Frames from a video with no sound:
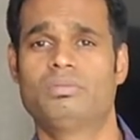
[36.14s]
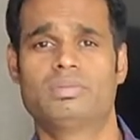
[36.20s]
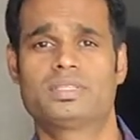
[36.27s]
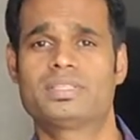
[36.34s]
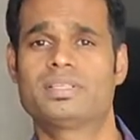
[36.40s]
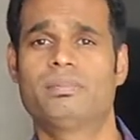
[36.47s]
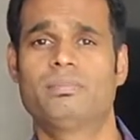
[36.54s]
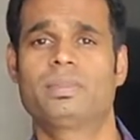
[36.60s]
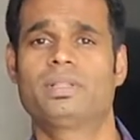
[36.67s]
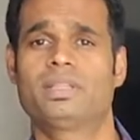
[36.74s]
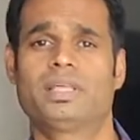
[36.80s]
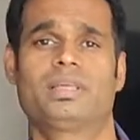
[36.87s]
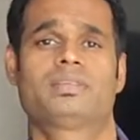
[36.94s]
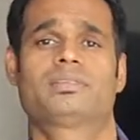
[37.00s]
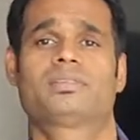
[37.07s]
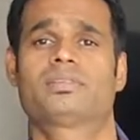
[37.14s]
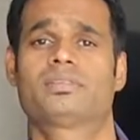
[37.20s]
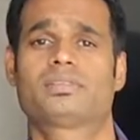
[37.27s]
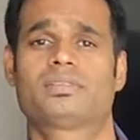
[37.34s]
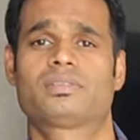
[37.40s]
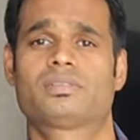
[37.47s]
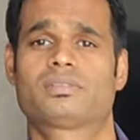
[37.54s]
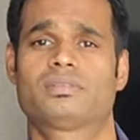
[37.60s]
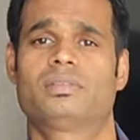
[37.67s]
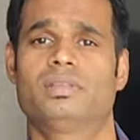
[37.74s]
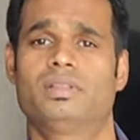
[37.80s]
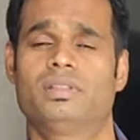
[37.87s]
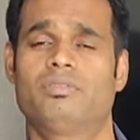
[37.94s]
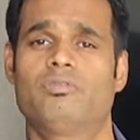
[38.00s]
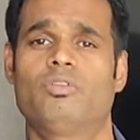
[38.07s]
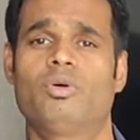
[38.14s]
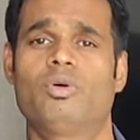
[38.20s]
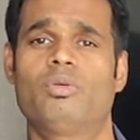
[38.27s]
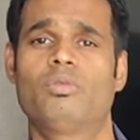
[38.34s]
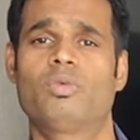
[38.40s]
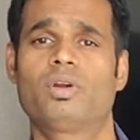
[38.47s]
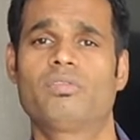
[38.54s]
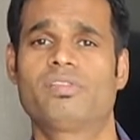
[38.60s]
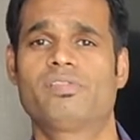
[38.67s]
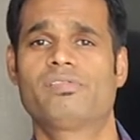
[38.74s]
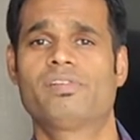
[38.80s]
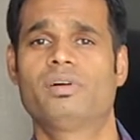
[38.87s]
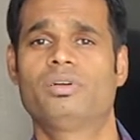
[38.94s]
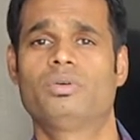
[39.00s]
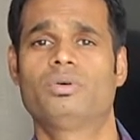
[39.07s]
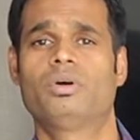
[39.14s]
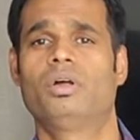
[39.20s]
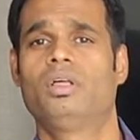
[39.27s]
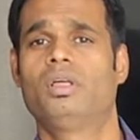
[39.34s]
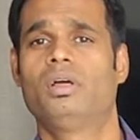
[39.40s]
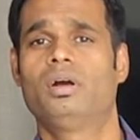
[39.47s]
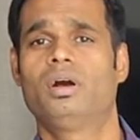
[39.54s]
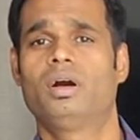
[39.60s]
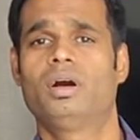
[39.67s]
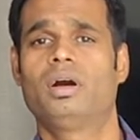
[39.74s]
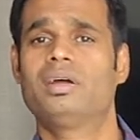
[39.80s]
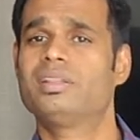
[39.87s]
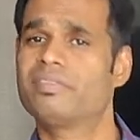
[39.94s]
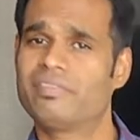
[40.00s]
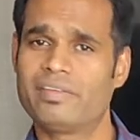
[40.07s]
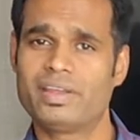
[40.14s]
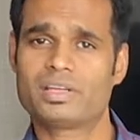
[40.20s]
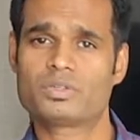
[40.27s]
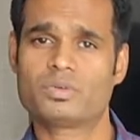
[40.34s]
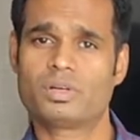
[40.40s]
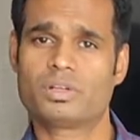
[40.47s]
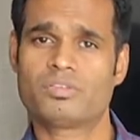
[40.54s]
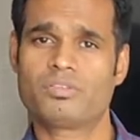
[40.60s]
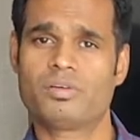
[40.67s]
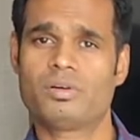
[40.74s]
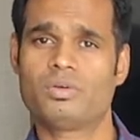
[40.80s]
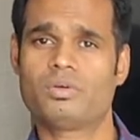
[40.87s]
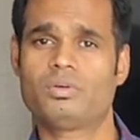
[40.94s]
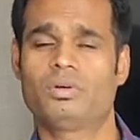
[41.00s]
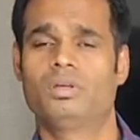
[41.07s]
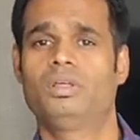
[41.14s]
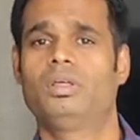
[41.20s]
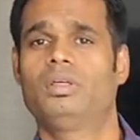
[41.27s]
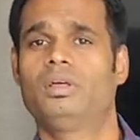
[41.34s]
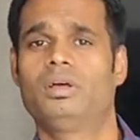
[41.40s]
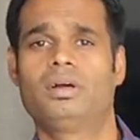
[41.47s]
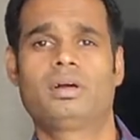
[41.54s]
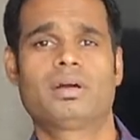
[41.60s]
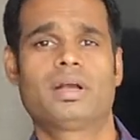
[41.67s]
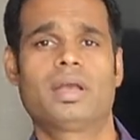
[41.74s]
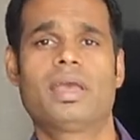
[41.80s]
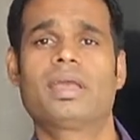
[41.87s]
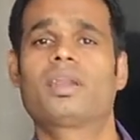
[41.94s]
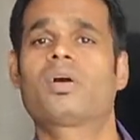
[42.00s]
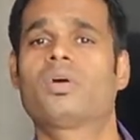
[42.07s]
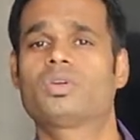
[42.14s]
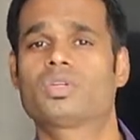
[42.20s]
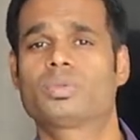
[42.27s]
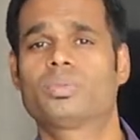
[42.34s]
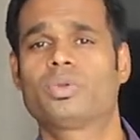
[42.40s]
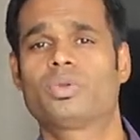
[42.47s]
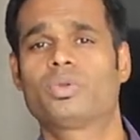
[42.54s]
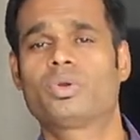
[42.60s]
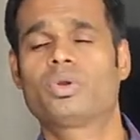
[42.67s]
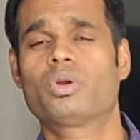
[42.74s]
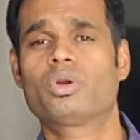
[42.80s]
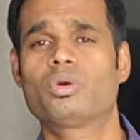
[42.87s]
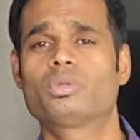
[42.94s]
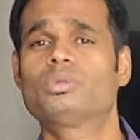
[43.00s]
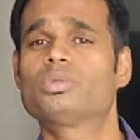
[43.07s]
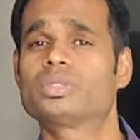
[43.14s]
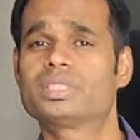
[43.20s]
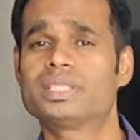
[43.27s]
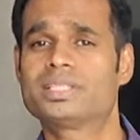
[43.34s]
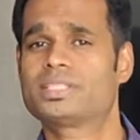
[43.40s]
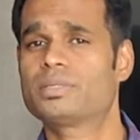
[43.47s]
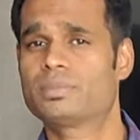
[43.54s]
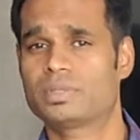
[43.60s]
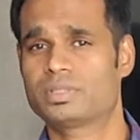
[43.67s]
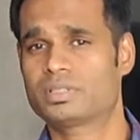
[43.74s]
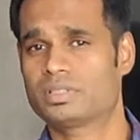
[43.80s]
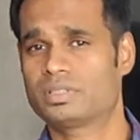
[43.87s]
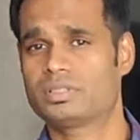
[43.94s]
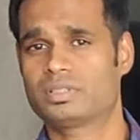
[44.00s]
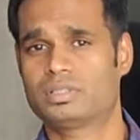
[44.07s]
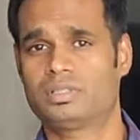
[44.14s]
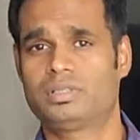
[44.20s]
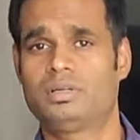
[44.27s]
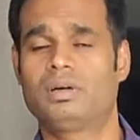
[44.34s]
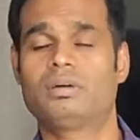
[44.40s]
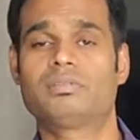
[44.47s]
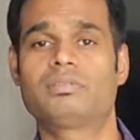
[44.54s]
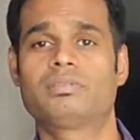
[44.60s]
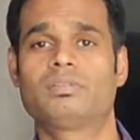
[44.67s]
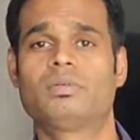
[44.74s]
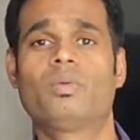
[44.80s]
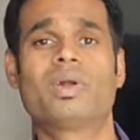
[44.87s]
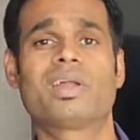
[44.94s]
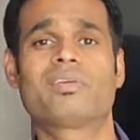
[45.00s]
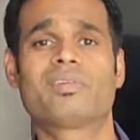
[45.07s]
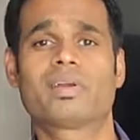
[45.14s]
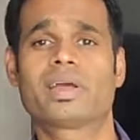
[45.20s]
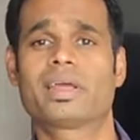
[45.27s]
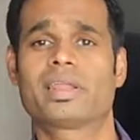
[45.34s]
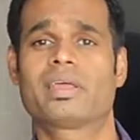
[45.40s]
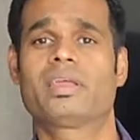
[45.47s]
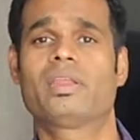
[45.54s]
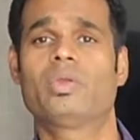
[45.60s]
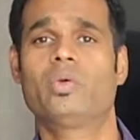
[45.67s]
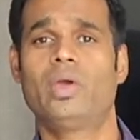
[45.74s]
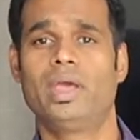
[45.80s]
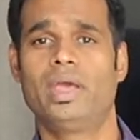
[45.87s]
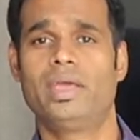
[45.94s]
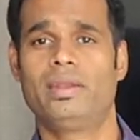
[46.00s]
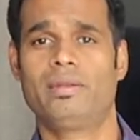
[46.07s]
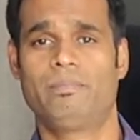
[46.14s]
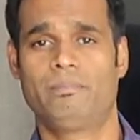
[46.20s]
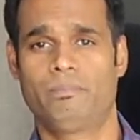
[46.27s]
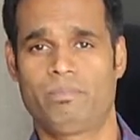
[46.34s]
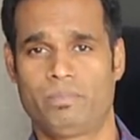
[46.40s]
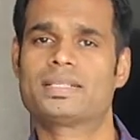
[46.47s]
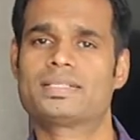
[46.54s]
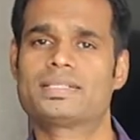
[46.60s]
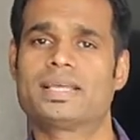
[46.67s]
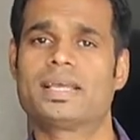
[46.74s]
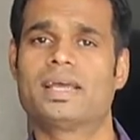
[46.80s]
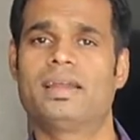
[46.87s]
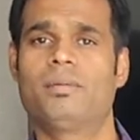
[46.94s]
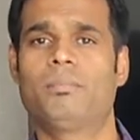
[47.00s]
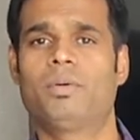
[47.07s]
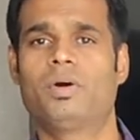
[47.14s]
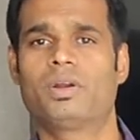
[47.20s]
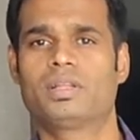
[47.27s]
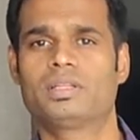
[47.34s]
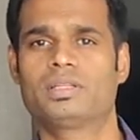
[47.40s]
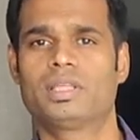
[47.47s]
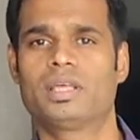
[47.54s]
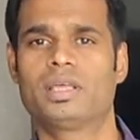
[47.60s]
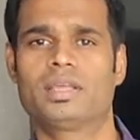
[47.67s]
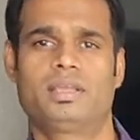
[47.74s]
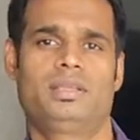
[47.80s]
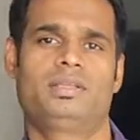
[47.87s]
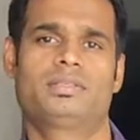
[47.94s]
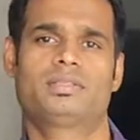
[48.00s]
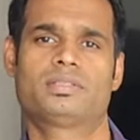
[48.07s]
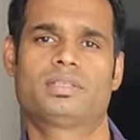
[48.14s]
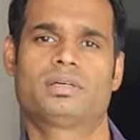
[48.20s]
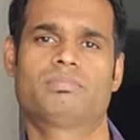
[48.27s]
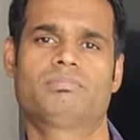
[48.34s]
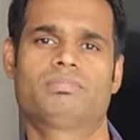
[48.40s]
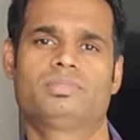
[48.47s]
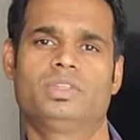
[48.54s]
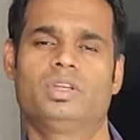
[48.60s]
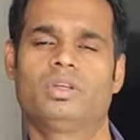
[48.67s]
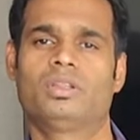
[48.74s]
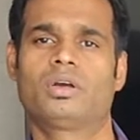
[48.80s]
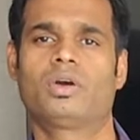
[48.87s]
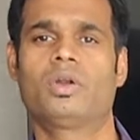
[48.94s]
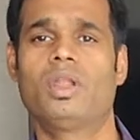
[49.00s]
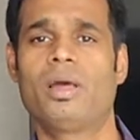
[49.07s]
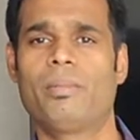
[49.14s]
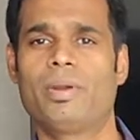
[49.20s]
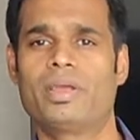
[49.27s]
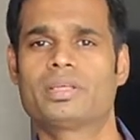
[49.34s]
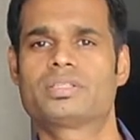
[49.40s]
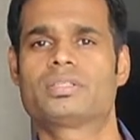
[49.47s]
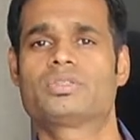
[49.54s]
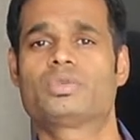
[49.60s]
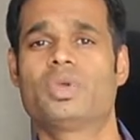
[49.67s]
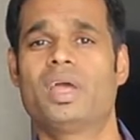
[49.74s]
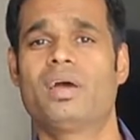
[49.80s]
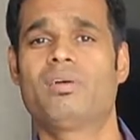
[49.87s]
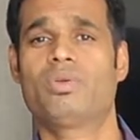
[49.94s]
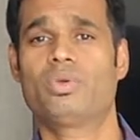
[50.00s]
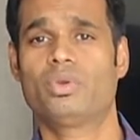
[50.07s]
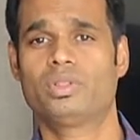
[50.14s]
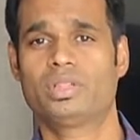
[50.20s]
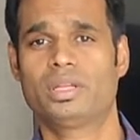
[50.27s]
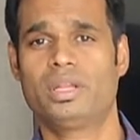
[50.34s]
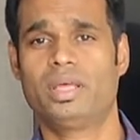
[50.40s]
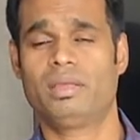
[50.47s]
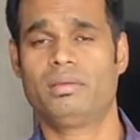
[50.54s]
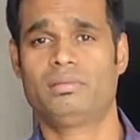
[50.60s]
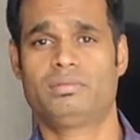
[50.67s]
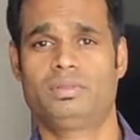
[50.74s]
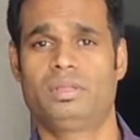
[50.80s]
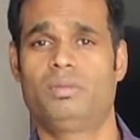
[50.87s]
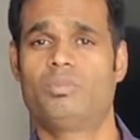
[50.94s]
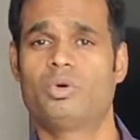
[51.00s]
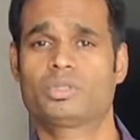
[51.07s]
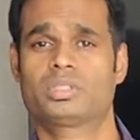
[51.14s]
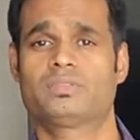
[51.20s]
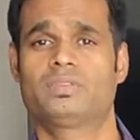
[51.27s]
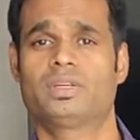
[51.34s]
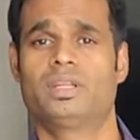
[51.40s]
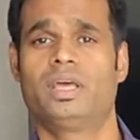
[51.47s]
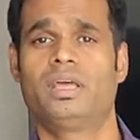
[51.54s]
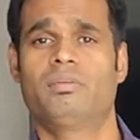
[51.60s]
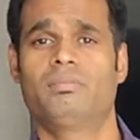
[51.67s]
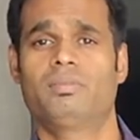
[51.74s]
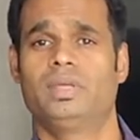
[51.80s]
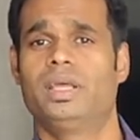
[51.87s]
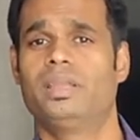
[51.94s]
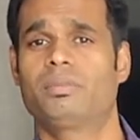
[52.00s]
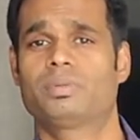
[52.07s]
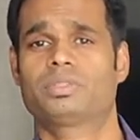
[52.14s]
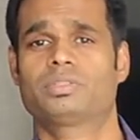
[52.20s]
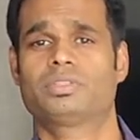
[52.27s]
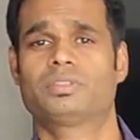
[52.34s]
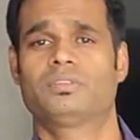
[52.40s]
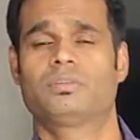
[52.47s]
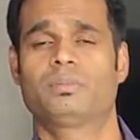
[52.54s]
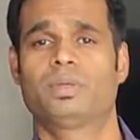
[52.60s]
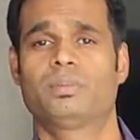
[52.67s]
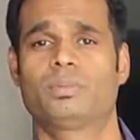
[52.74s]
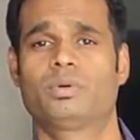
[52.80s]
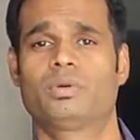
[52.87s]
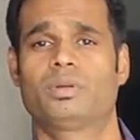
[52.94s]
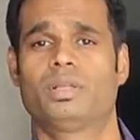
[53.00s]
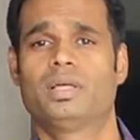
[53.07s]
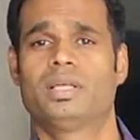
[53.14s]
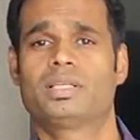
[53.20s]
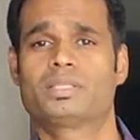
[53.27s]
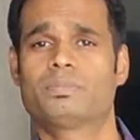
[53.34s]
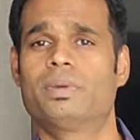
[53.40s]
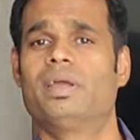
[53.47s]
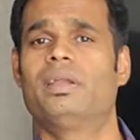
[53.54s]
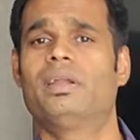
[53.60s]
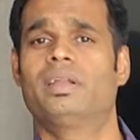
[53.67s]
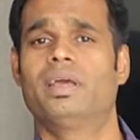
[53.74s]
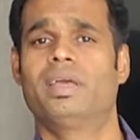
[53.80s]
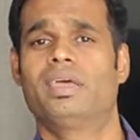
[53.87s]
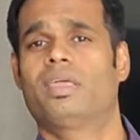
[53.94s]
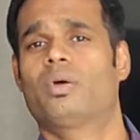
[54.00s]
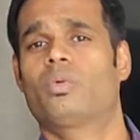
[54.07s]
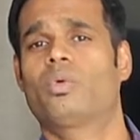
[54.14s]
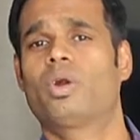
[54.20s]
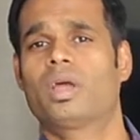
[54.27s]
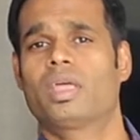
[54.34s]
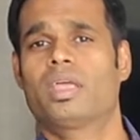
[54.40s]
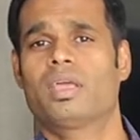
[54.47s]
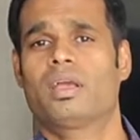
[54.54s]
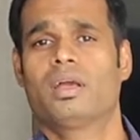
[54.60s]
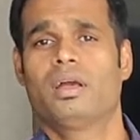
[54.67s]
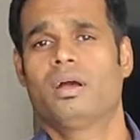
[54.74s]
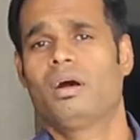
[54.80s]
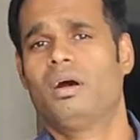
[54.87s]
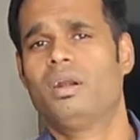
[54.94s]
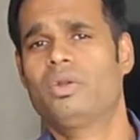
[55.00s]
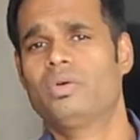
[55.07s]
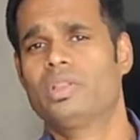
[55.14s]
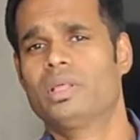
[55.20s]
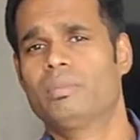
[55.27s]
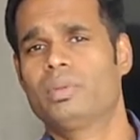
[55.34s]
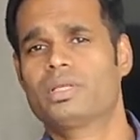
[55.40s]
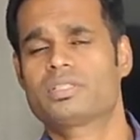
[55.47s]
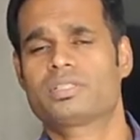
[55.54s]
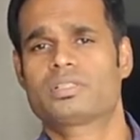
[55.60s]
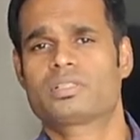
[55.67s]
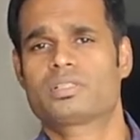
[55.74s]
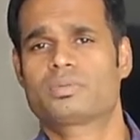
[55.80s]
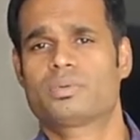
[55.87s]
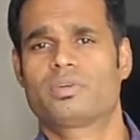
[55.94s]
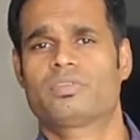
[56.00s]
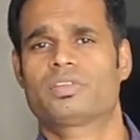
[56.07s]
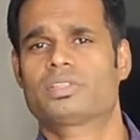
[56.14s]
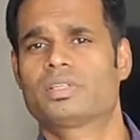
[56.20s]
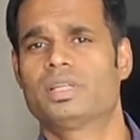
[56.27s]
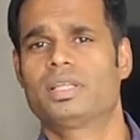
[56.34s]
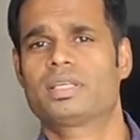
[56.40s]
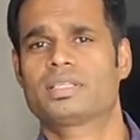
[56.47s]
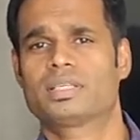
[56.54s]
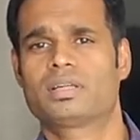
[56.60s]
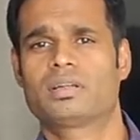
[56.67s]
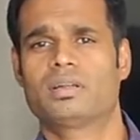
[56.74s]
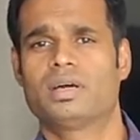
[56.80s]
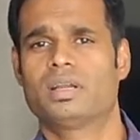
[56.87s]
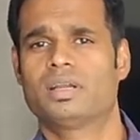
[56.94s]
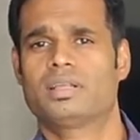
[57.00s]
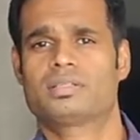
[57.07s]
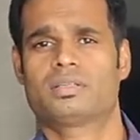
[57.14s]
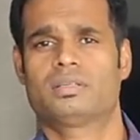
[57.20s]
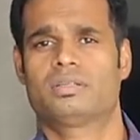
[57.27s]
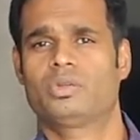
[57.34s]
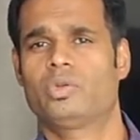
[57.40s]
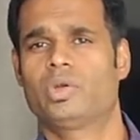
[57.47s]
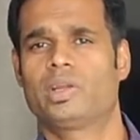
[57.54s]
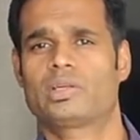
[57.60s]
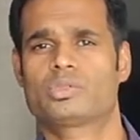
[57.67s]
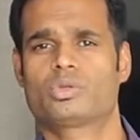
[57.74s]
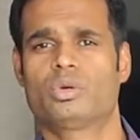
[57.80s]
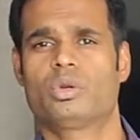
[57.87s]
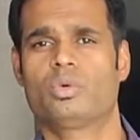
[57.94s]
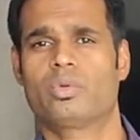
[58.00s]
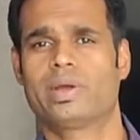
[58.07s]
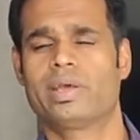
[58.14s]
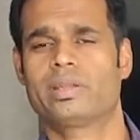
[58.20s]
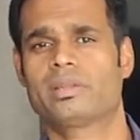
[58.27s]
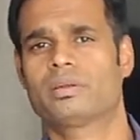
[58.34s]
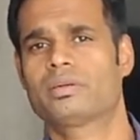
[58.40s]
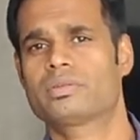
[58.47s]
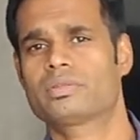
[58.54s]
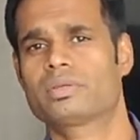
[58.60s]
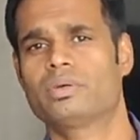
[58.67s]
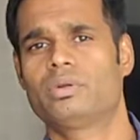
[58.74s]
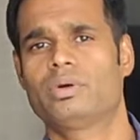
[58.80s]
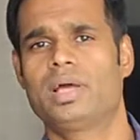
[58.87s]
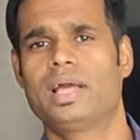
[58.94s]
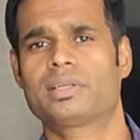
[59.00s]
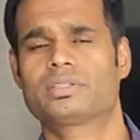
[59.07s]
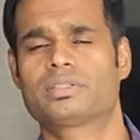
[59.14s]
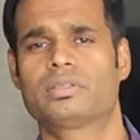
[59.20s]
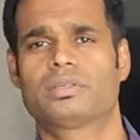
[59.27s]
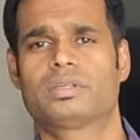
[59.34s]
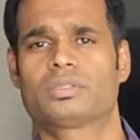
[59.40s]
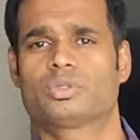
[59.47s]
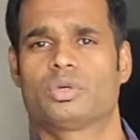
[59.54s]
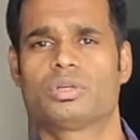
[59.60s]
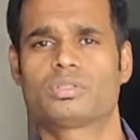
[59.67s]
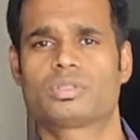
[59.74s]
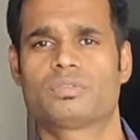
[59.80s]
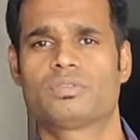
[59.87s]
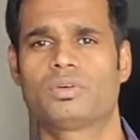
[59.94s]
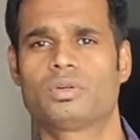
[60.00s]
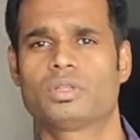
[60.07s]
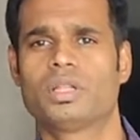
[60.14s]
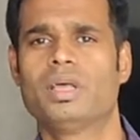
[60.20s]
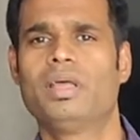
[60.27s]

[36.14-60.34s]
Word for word: Simple things is phone, what we follow, or the feeds what you follow, can contribute you close to 60% of whatever getting in your head. And the second important thing is the collaborations you have during the day. And most of the time, 80% of the people spend either working or doing their businesses, professional, etc., unless until you're a solo writer, a solo actor, or so on and so forth.